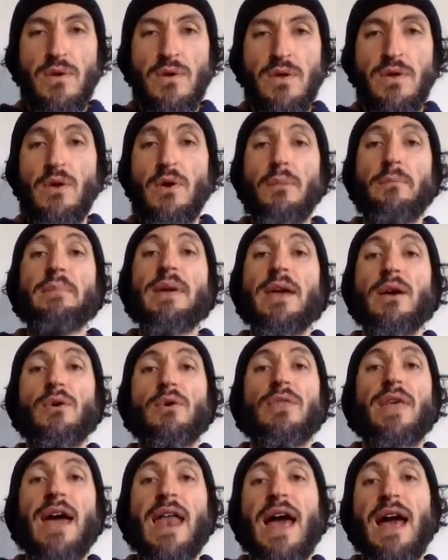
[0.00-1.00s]

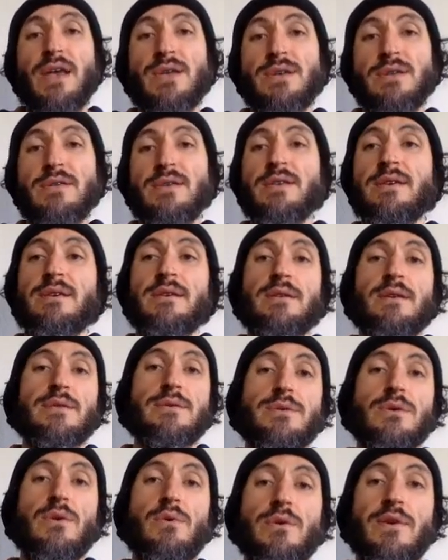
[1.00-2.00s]
male that actually
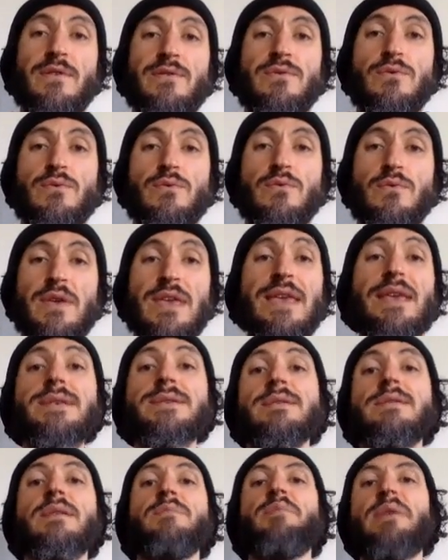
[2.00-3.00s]
is going to
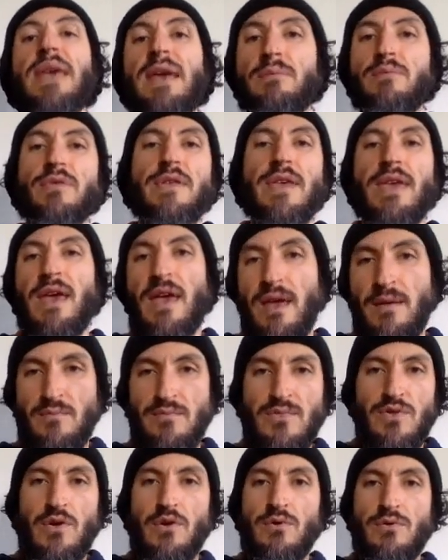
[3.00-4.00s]
easily be able to game
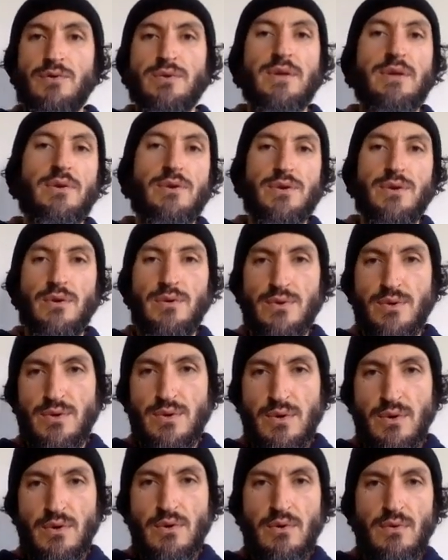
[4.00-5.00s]
the girls in your social
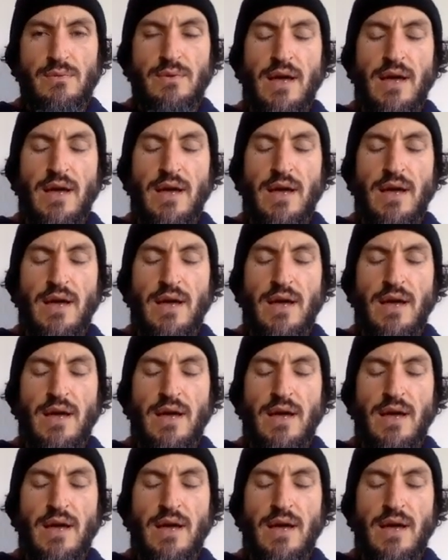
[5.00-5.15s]
circle,